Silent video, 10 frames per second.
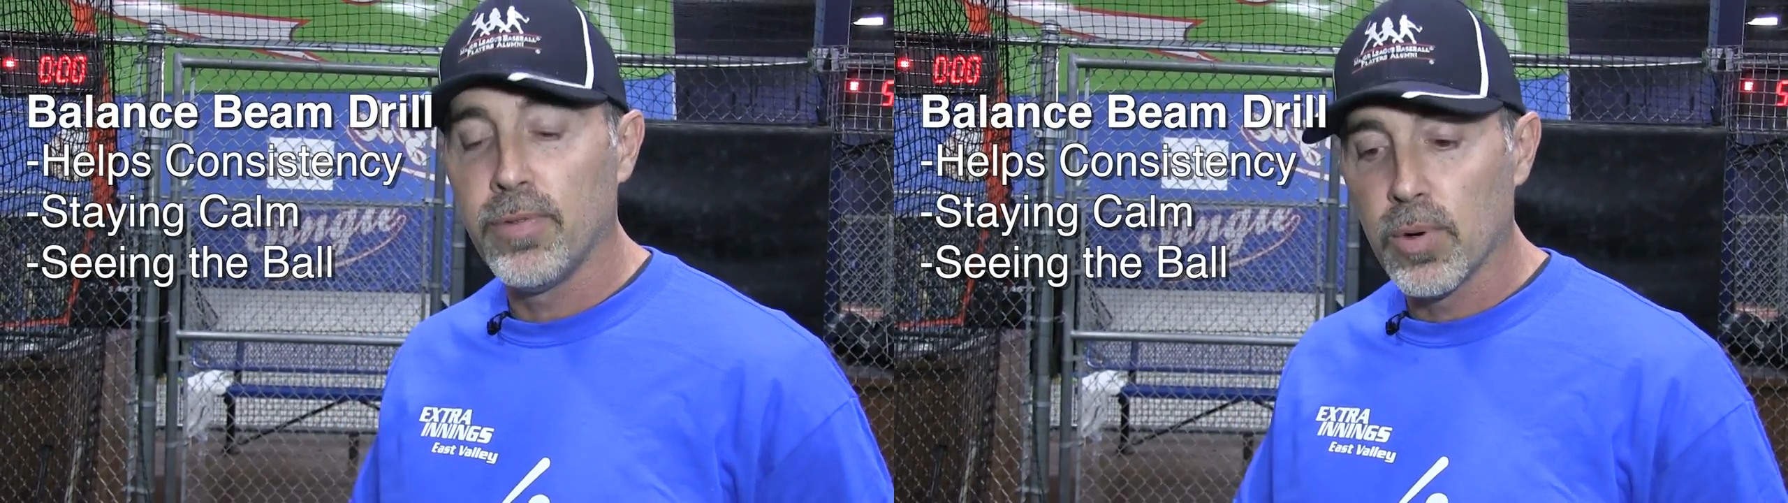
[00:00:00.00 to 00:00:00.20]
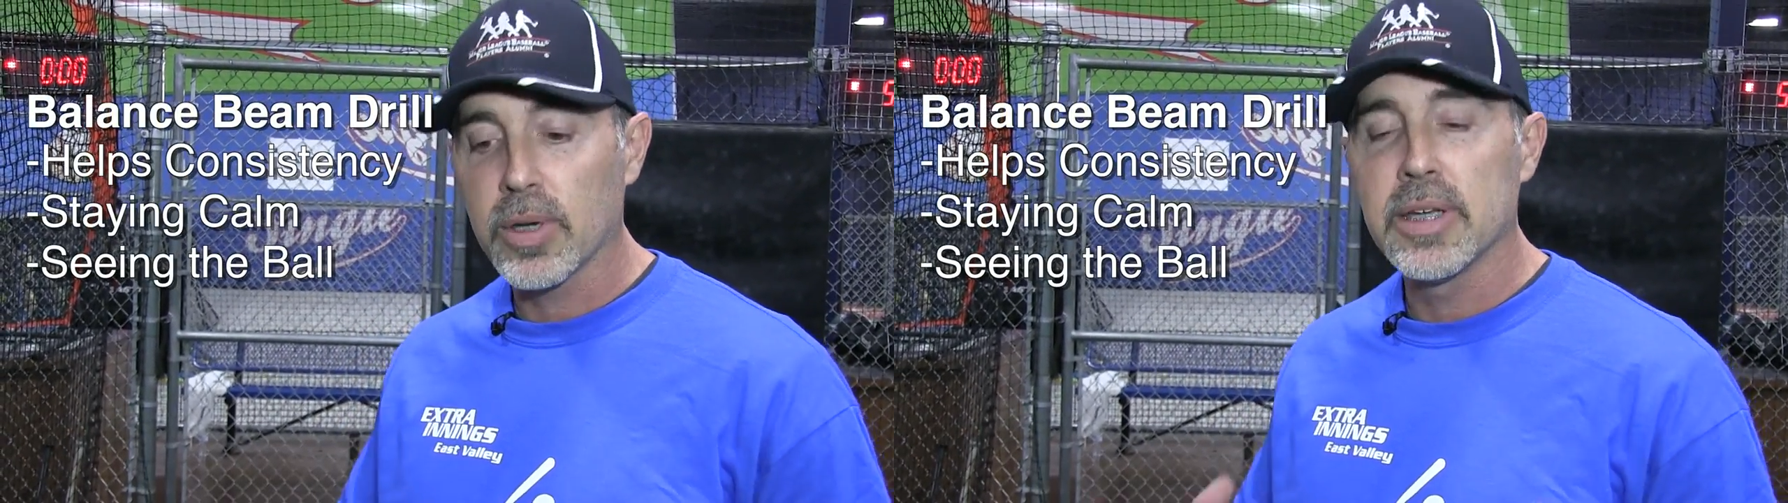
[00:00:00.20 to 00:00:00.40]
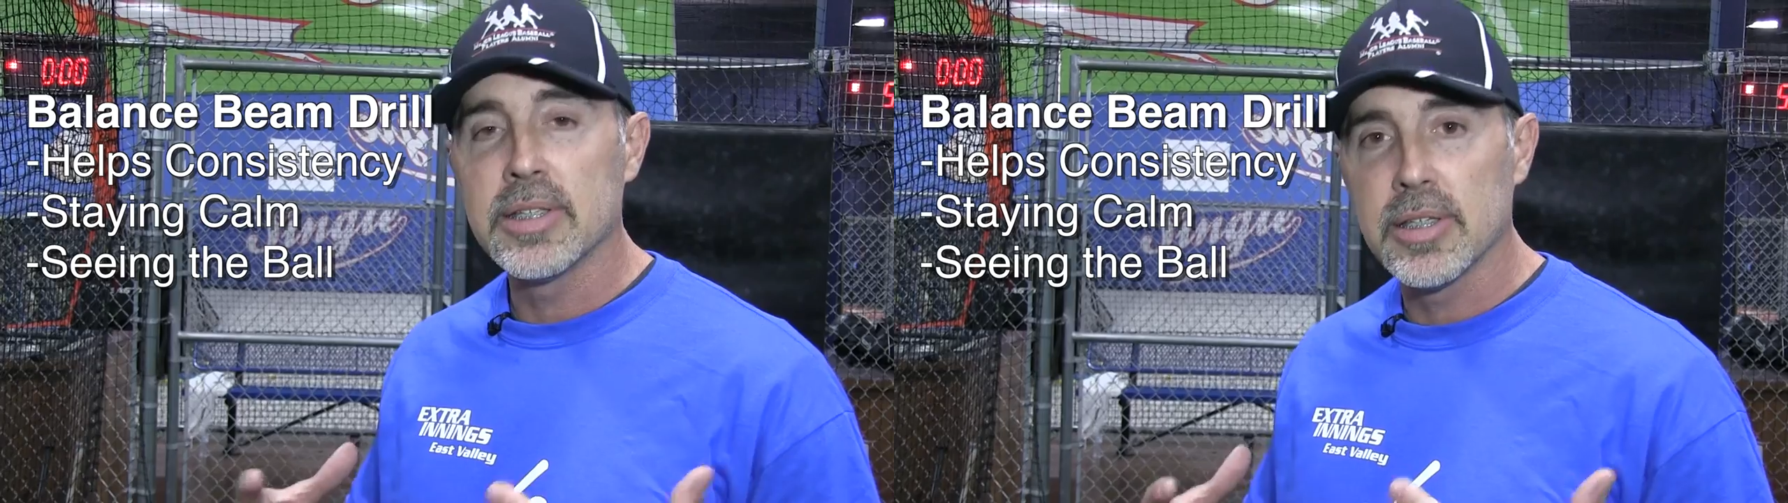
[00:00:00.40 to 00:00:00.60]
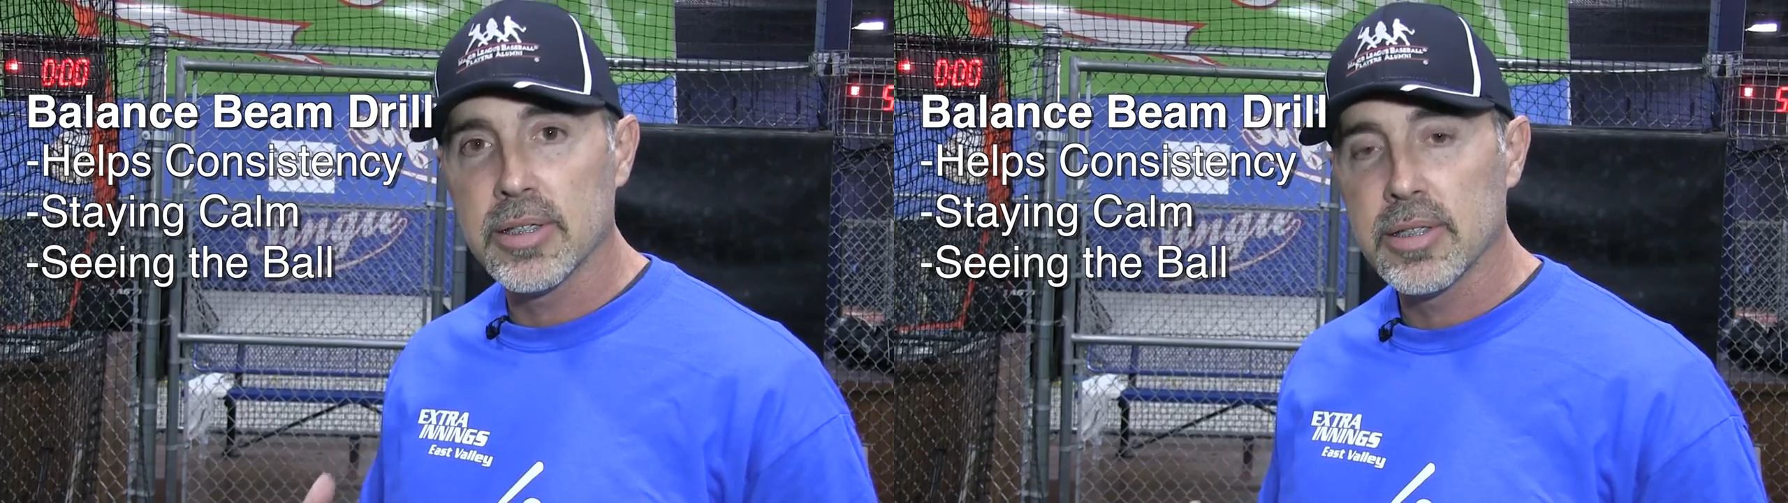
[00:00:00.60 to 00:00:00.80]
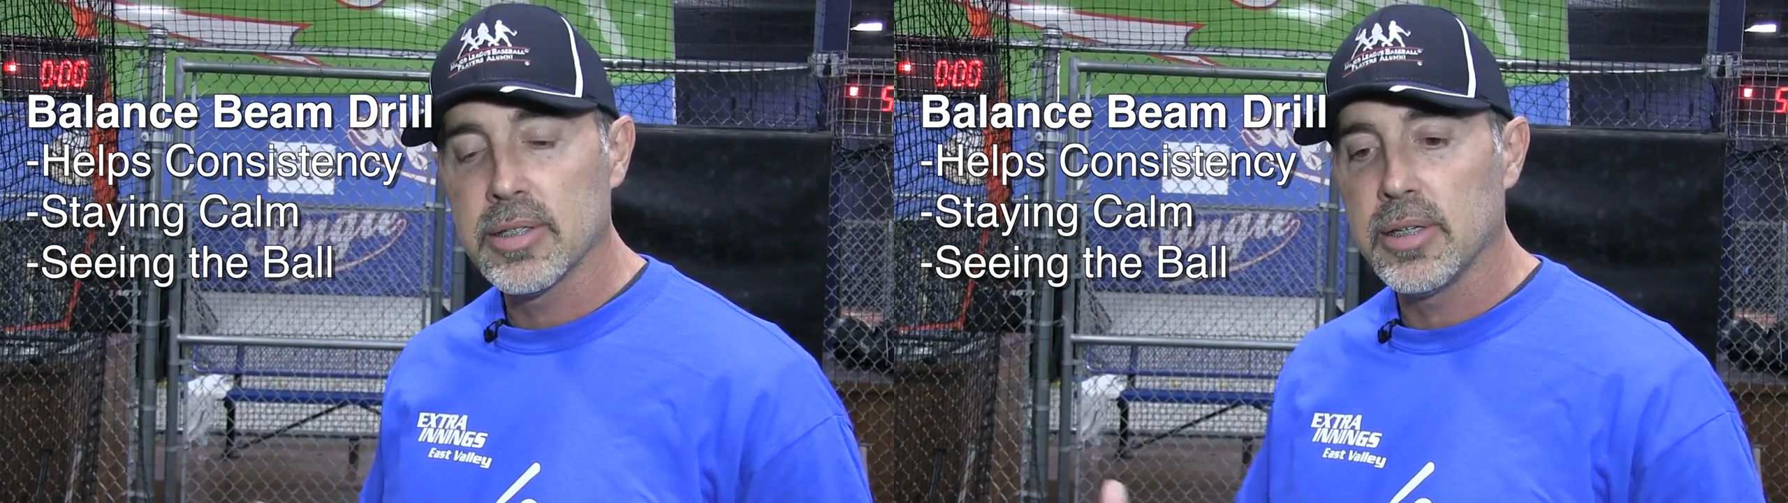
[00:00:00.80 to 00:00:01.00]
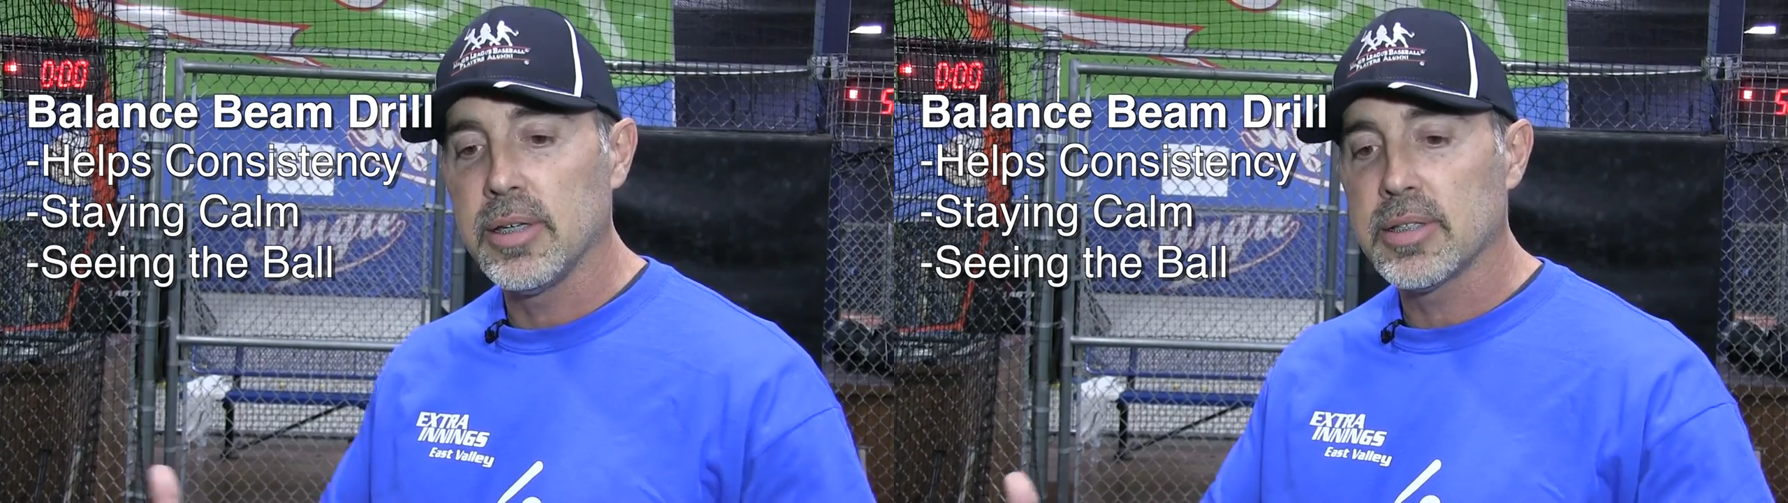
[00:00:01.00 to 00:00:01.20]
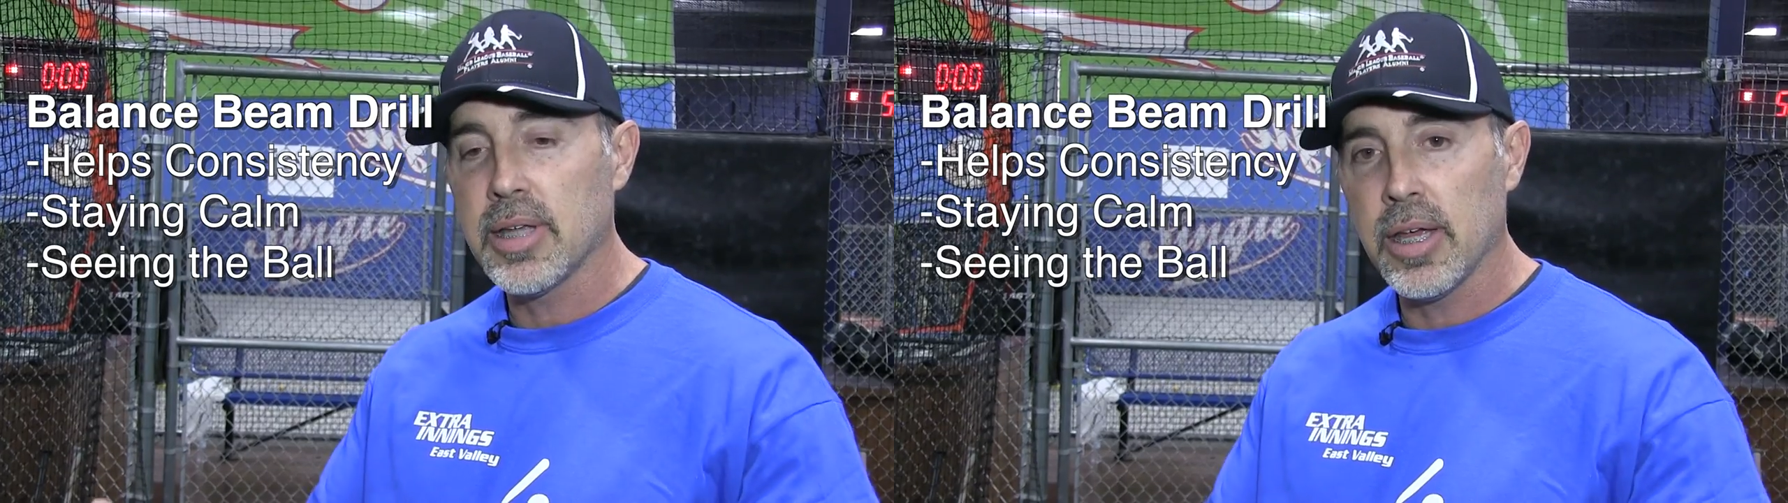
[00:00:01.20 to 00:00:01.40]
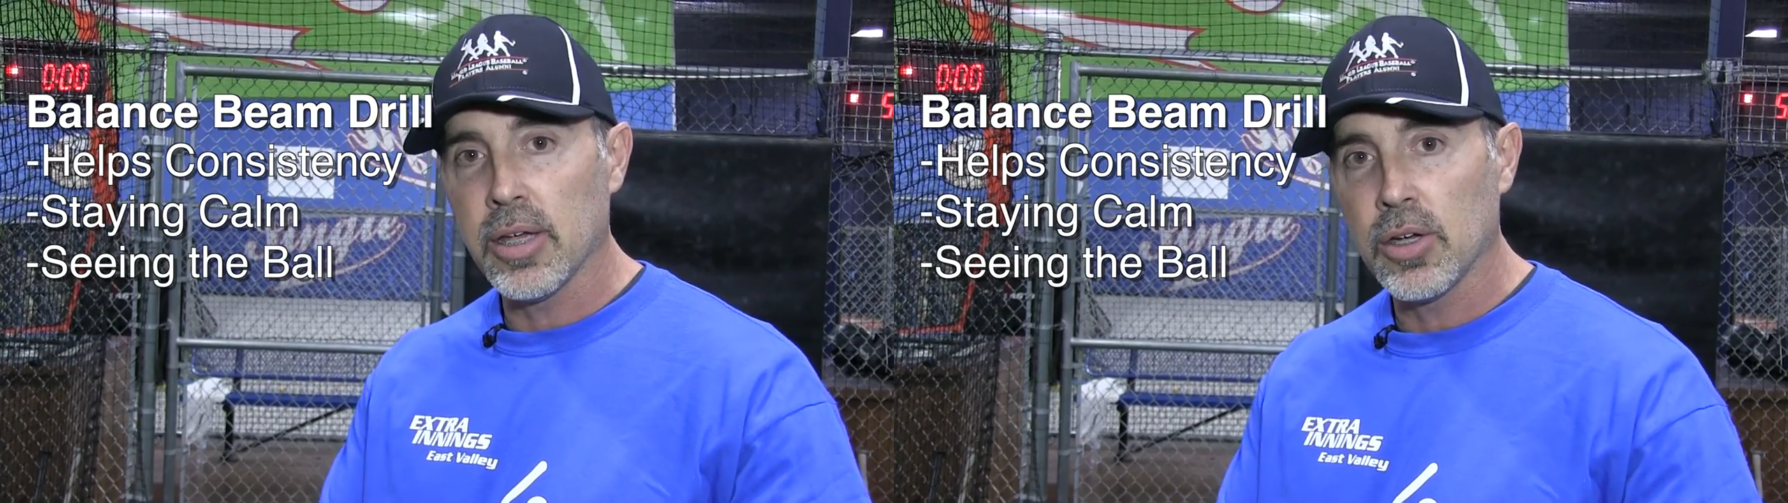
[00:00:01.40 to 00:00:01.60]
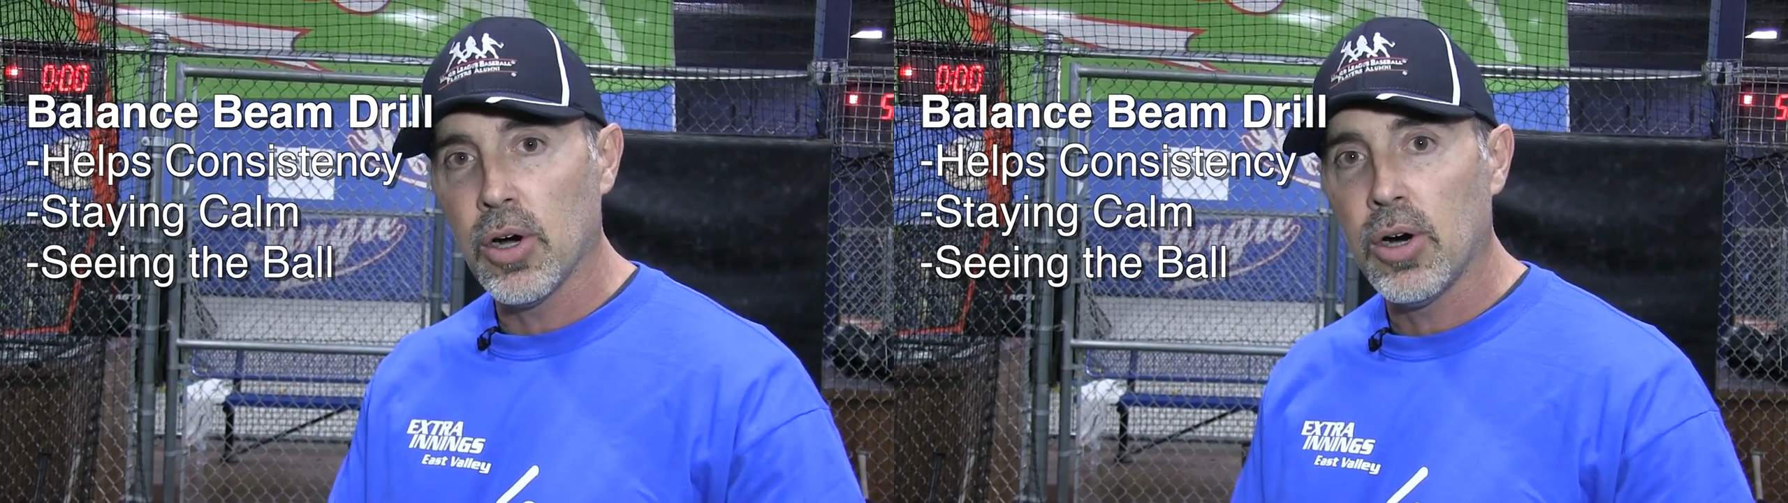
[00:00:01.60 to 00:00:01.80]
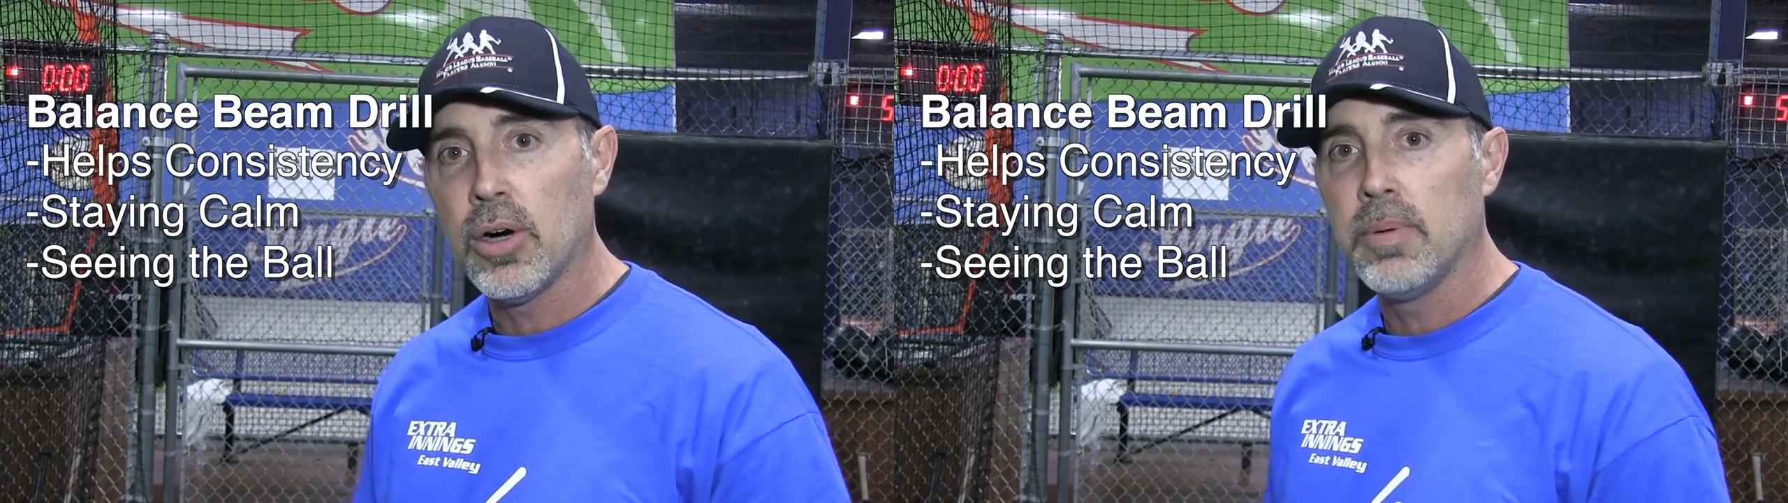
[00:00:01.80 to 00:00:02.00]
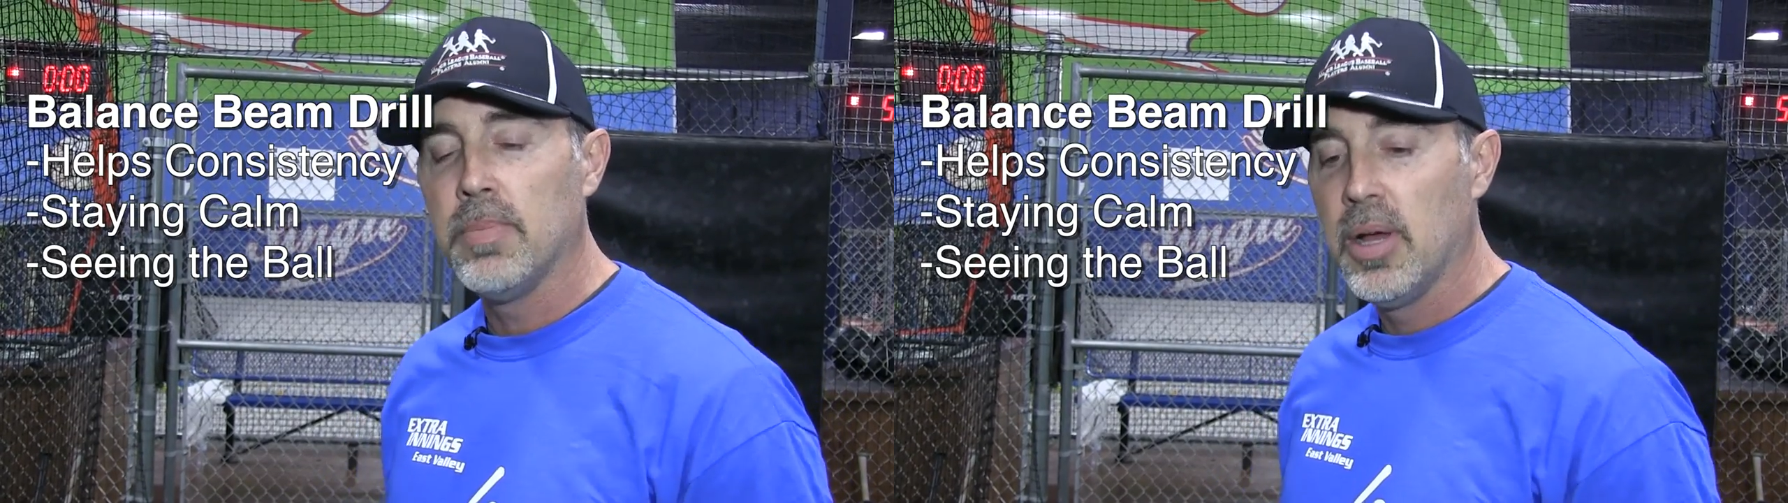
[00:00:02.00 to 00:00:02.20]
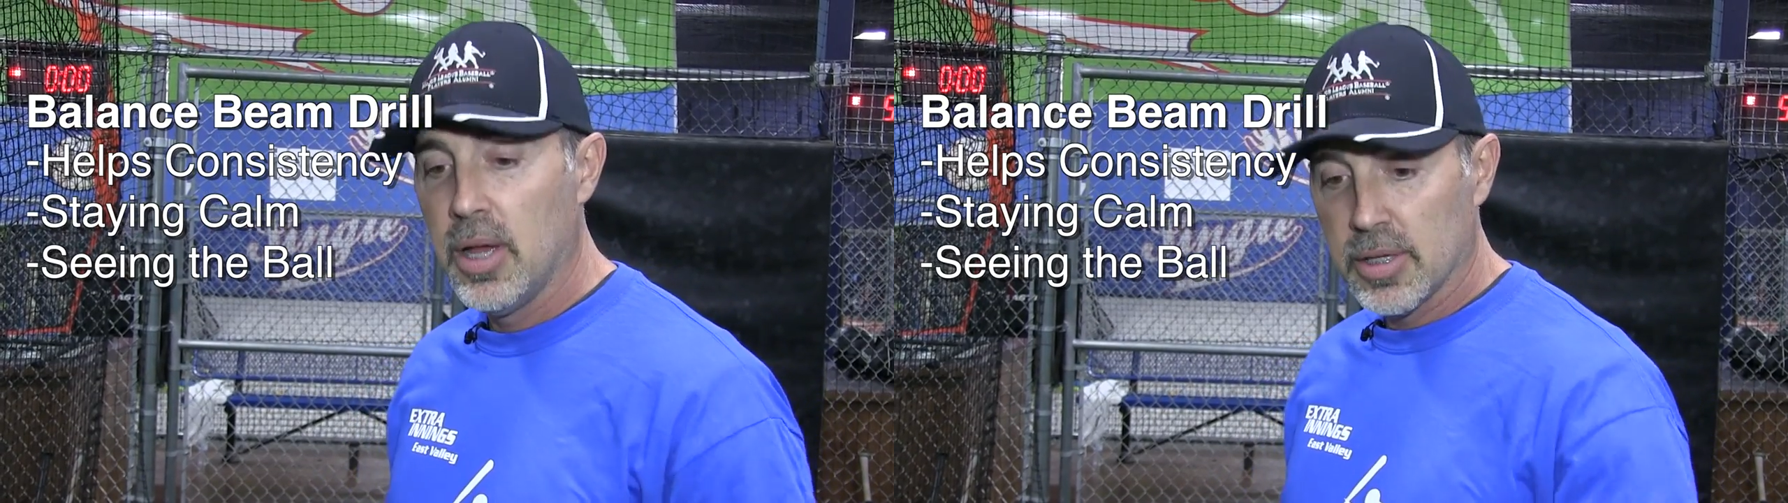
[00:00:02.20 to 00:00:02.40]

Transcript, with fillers: for consistency, staying calm,